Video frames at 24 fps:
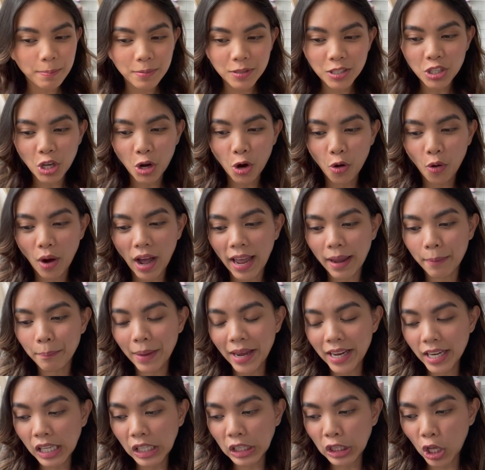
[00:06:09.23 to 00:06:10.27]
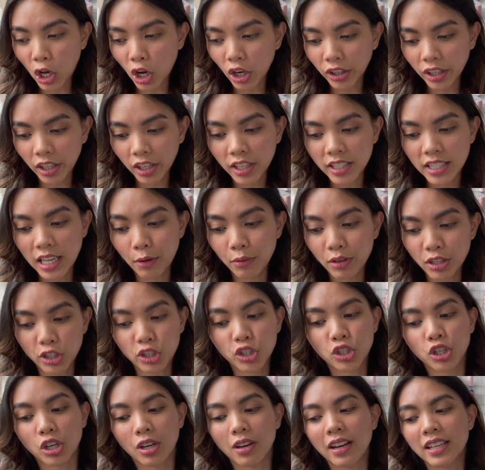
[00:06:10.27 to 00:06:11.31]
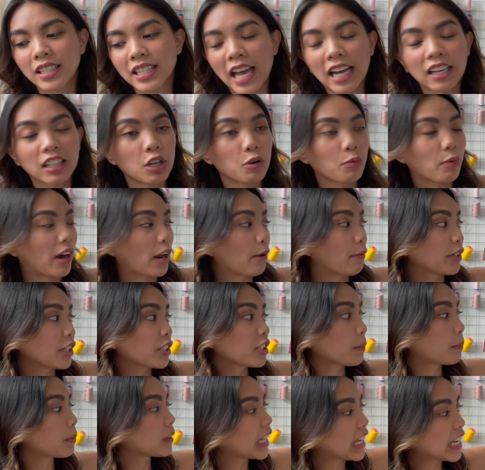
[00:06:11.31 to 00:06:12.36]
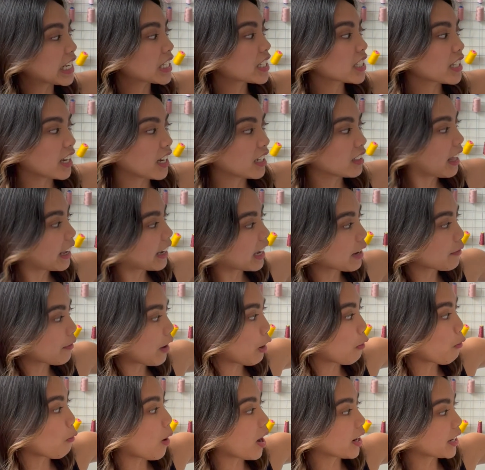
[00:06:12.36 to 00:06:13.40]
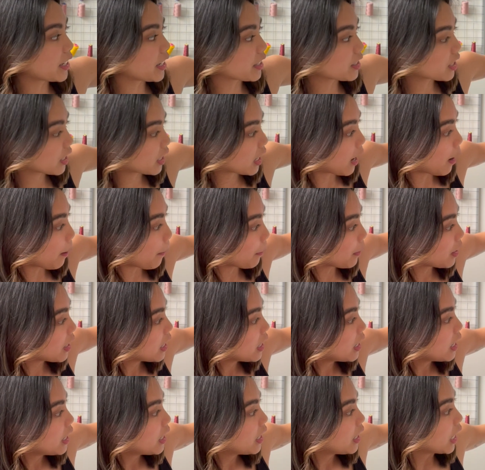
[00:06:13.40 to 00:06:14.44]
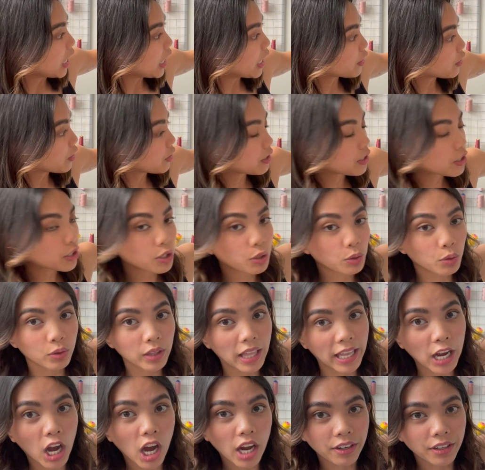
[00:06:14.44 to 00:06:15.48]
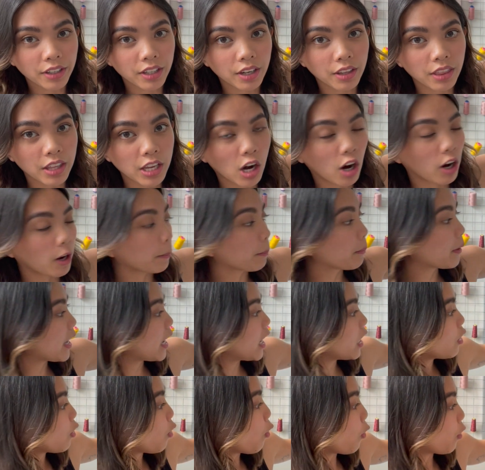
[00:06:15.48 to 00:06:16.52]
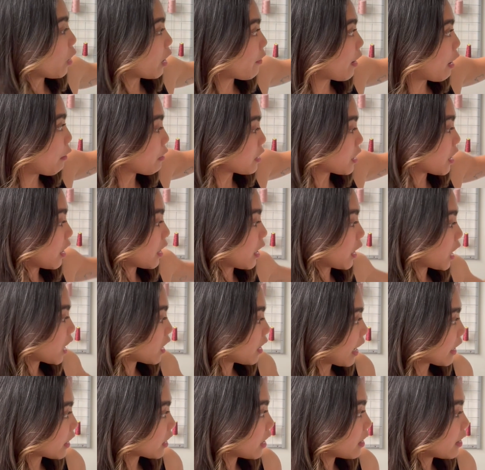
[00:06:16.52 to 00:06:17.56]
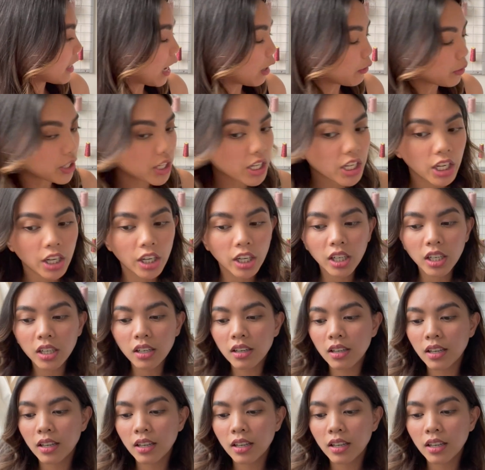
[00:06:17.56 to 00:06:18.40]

So I made it longer because I wasn't sure exactly where I wanted to place it, like if I wanted it to come into like under the armpit or if I was gonna connect it down here.